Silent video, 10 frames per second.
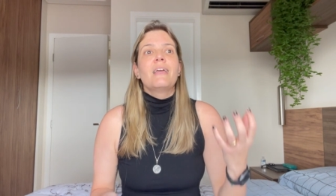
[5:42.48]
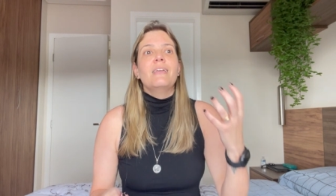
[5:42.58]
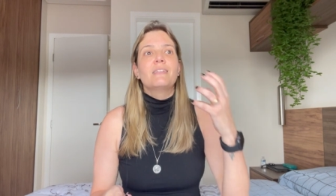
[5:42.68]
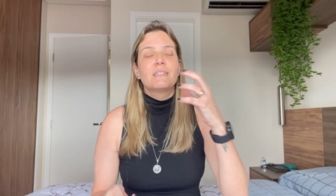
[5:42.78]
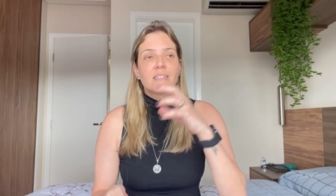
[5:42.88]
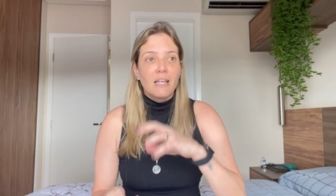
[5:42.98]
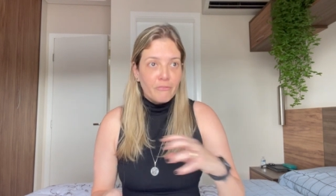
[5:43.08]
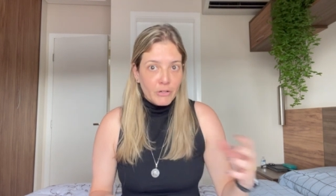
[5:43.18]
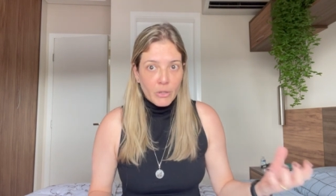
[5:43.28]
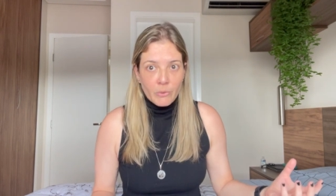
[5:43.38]
is
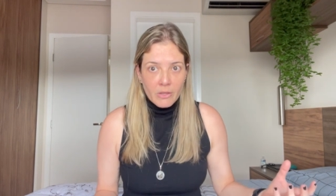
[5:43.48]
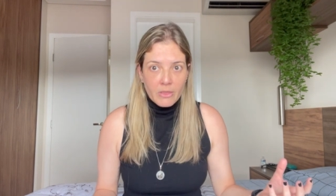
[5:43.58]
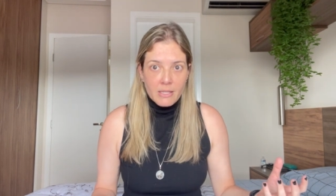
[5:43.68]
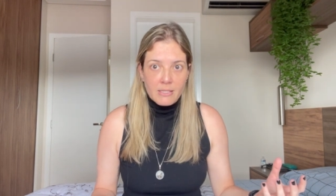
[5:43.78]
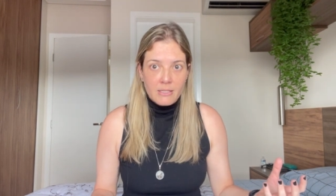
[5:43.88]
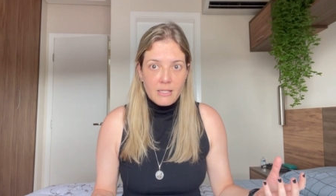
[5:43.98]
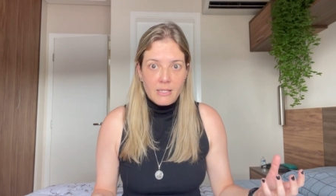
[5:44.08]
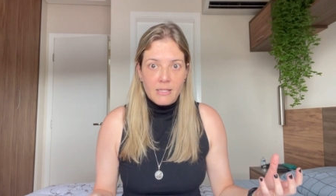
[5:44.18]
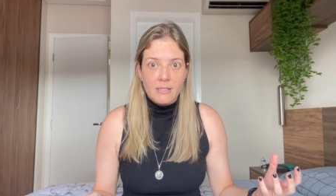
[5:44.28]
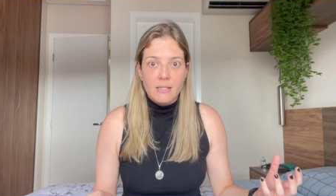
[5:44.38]
suffering with this,
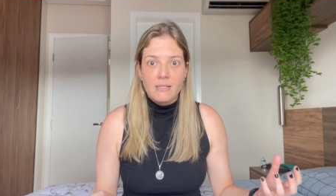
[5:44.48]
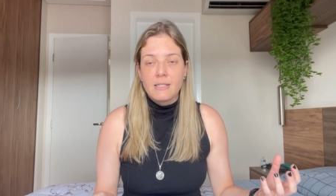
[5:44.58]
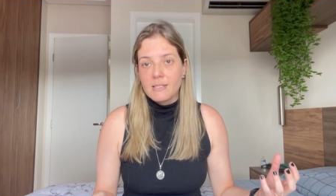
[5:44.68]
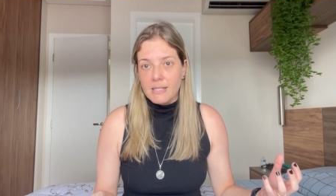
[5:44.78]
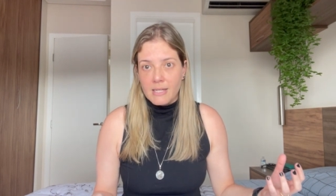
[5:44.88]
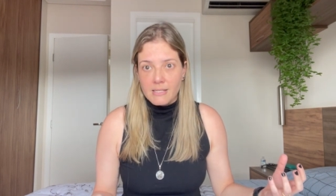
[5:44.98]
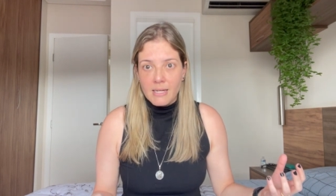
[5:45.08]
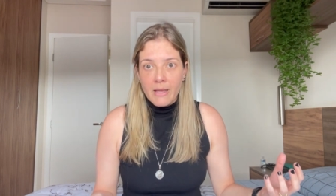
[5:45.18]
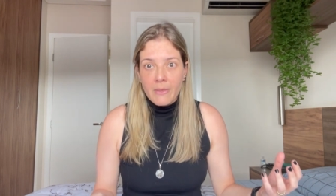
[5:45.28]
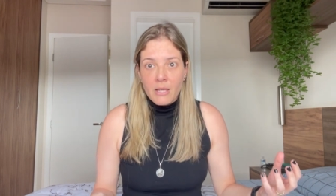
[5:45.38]
this, this disease.